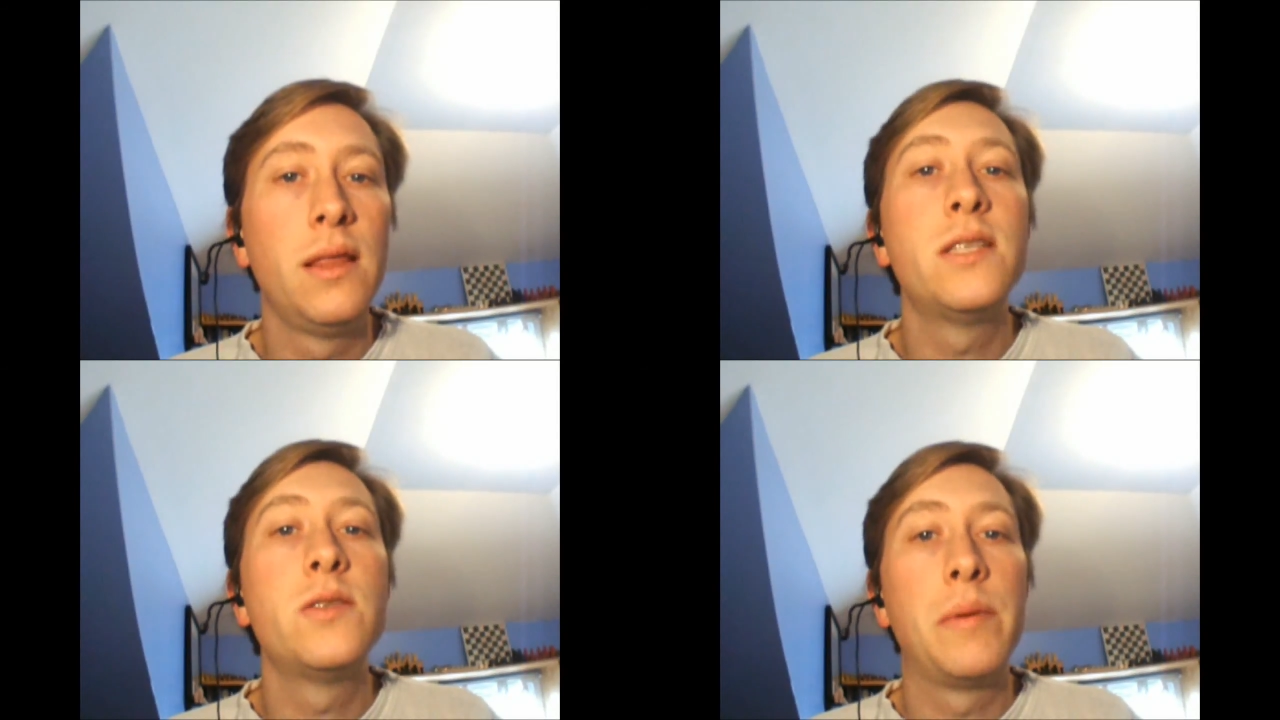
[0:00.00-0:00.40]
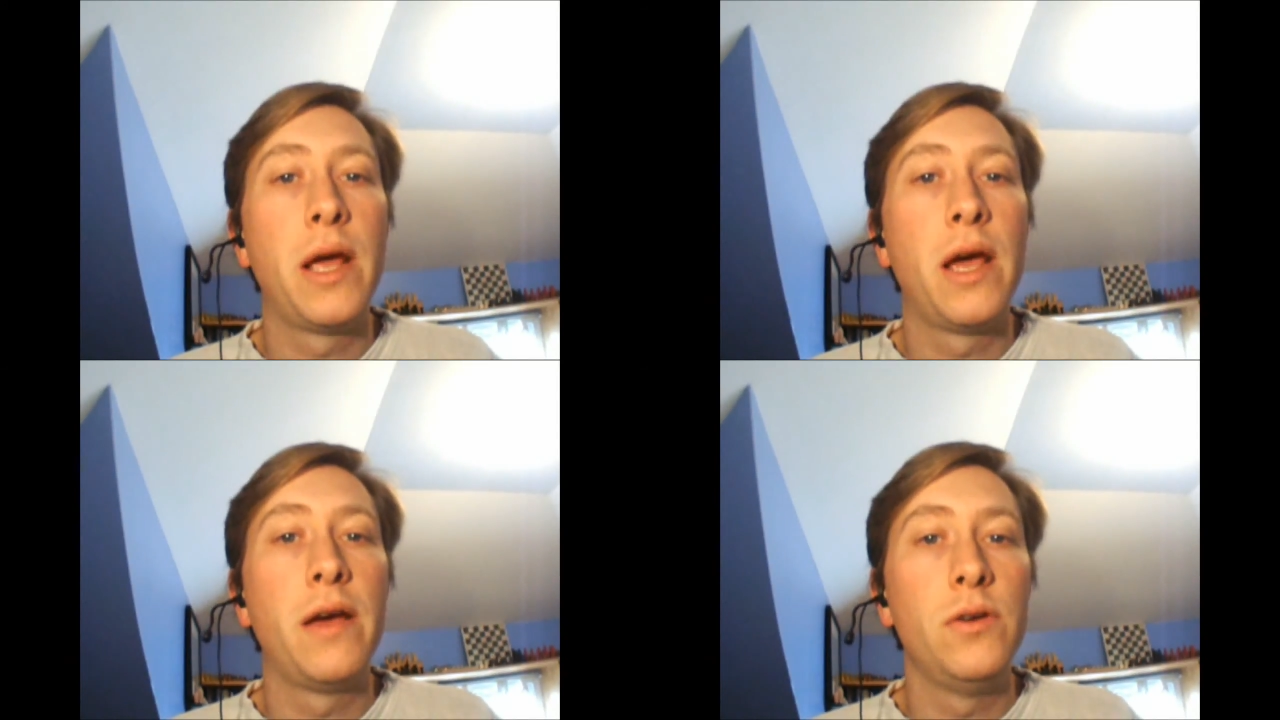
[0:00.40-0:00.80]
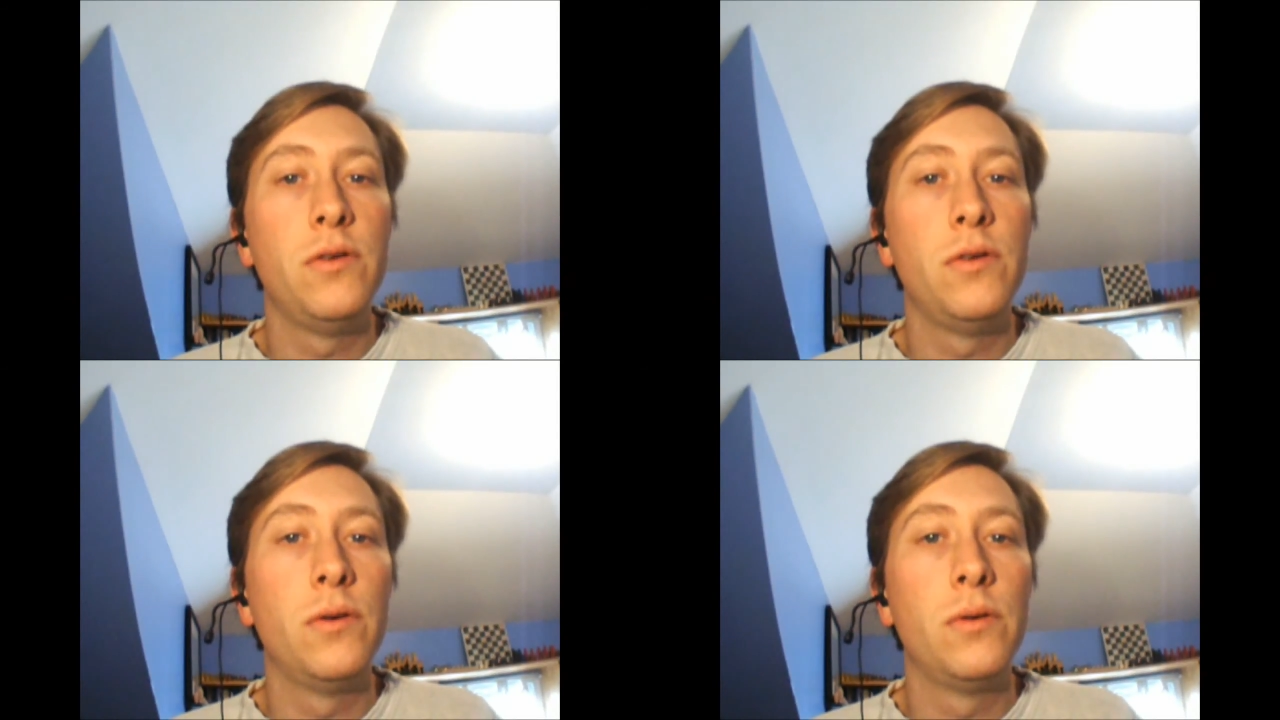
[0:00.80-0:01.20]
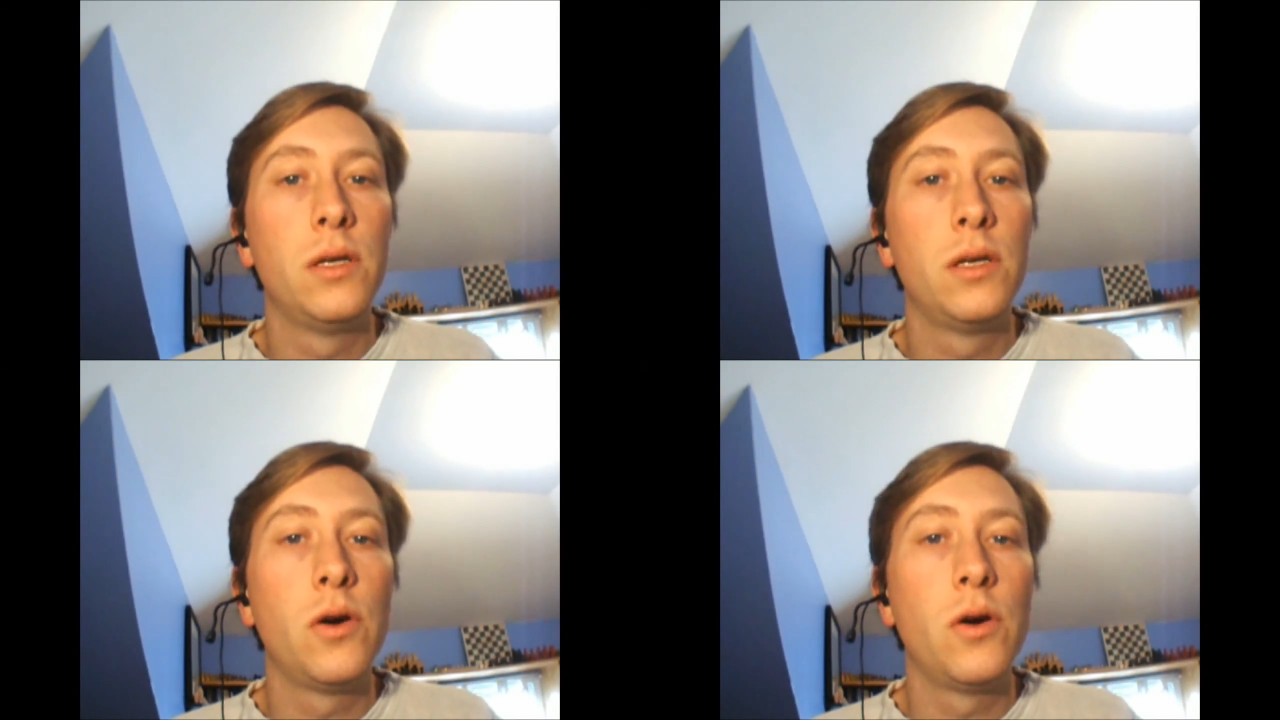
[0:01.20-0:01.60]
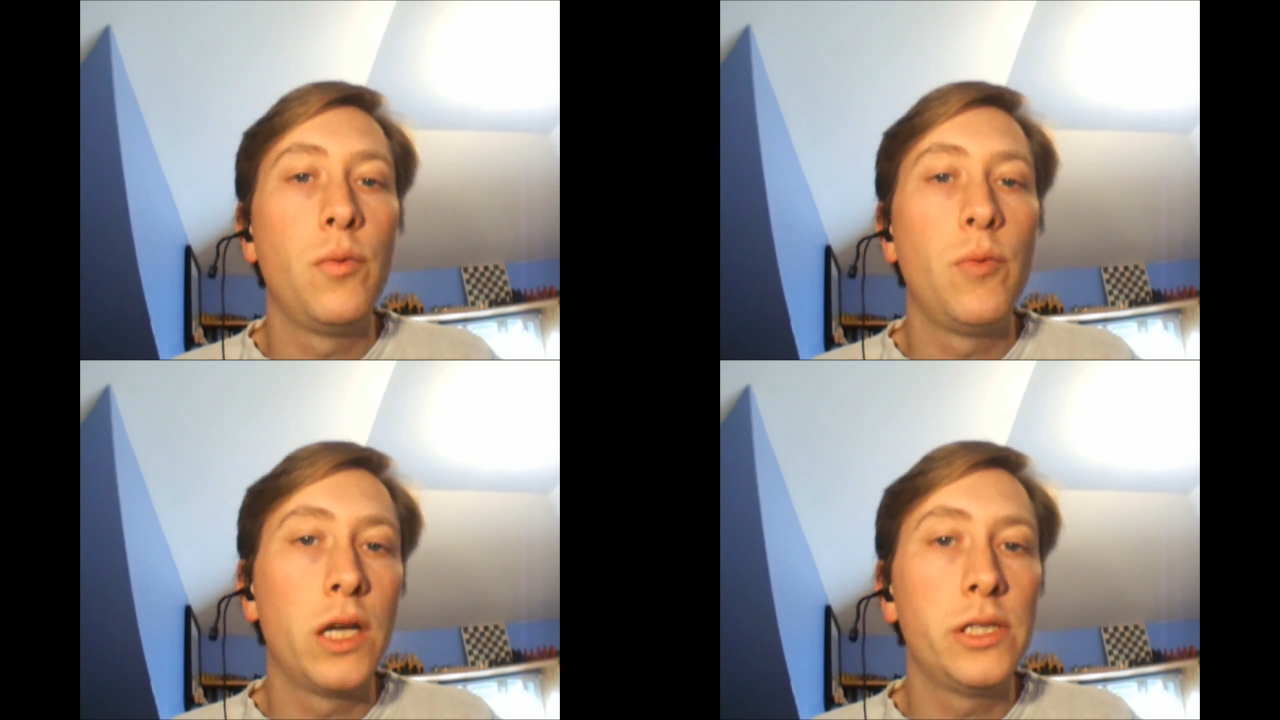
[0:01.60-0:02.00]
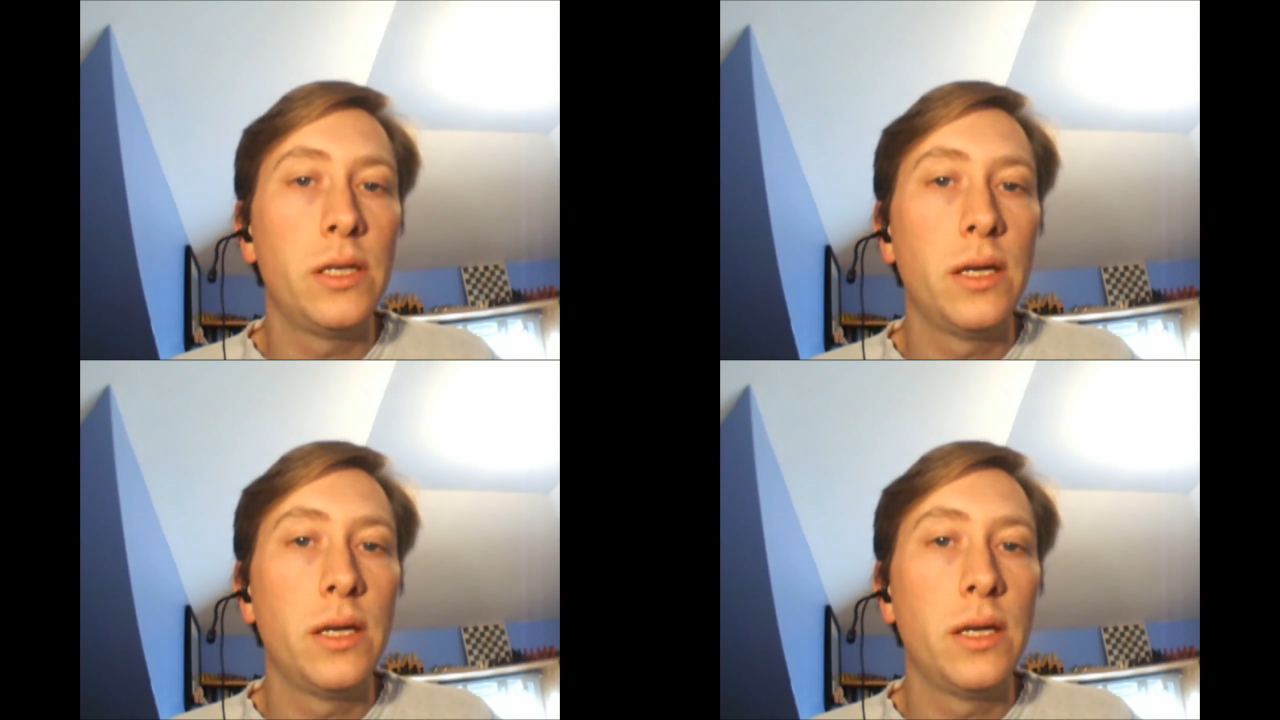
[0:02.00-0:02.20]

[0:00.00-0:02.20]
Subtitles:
That's what I'm going to have you do. Go ahead and watch